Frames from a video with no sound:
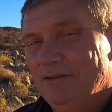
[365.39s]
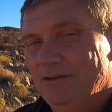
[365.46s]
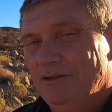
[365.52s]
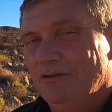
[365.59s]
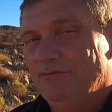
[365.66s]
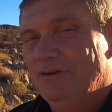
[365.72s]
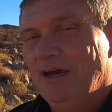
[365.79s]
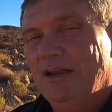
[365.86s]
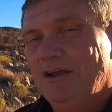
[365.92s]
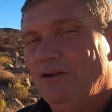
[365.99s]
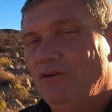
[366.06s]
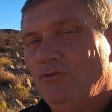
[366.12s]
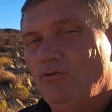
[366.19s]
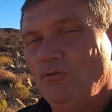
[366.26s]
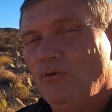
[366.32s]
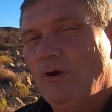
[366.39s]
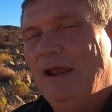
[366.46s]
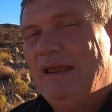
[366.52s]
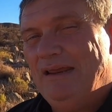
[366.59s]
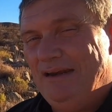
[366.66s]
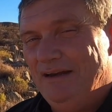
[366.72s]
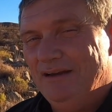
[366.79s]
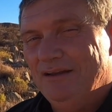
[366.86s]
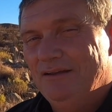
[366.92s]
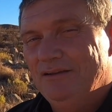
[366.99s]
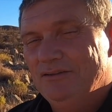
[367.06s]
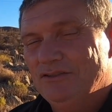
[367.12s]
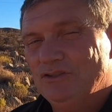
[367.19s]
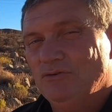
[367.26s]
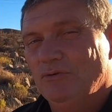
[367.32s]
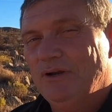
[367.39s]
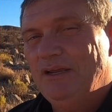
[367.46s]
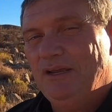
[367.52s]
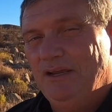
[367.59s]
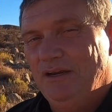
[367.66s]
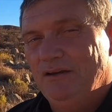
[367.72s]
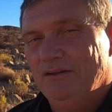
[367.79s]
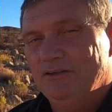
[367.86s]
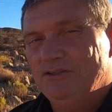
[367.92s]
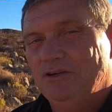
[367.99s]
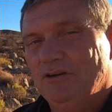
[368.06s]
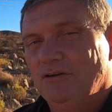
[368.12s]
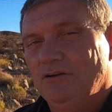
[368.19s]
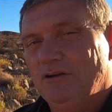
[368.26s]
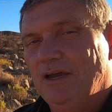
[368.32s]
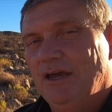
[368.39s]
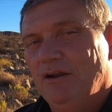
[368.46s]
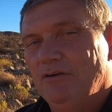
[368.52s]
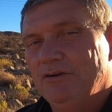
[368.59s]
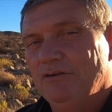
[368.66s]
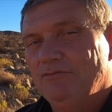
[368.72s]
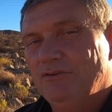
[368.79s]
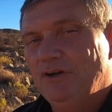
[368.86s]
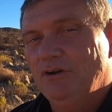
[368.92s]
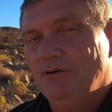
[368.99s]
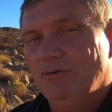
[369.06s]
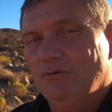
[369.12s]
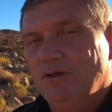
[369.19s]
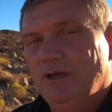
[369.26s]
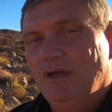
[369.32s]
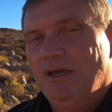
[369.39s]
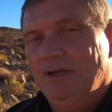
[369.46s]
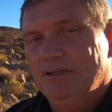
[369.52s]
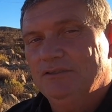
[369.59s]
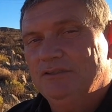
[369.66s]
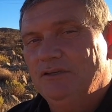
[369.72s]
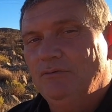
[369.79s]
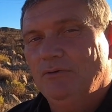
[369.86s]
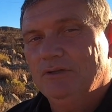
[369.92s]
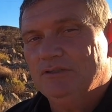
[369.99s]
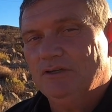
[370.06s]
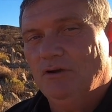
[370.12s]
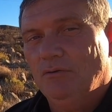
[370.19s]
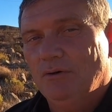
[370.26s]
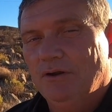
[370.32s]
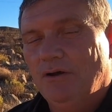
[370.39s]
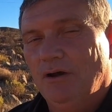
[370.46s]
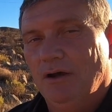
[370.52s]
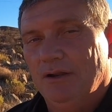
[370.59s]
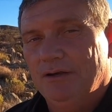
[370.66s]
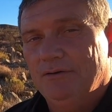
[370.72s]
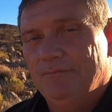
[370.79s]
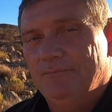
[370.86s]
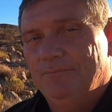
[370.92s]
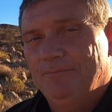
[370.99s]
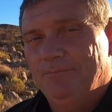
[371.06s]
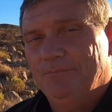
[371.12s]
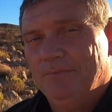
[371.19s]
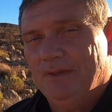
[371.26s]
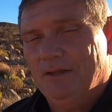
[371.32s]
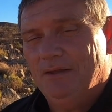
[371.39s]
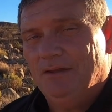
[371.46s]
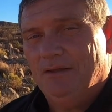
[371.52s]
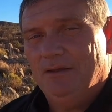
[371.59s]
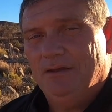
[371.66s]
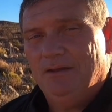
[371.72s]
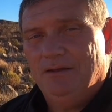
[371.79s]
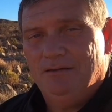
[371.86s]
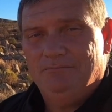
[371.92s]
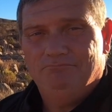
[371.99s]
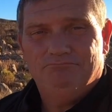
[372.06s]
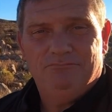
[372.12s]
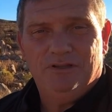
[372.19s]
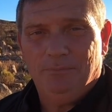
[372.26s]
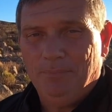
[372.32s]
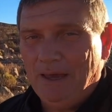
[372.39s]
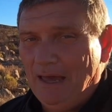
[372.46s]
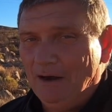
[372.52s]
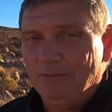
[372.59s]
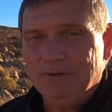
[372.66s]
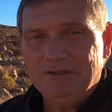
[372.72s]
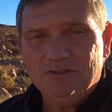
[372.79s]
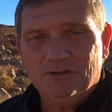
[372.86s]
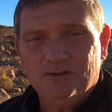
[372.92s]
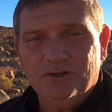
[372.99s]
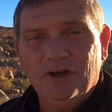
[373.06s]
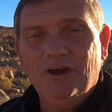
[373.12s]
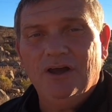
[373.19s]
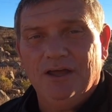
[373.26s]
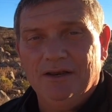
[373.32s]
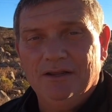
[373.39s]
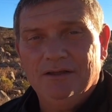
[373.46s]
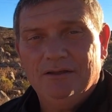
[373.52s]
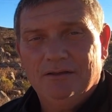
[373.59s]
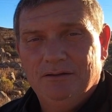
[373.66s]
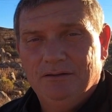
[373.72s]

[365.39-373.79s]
You've got a great screen that you can look at on your phone and see what's going on. The batteries are good.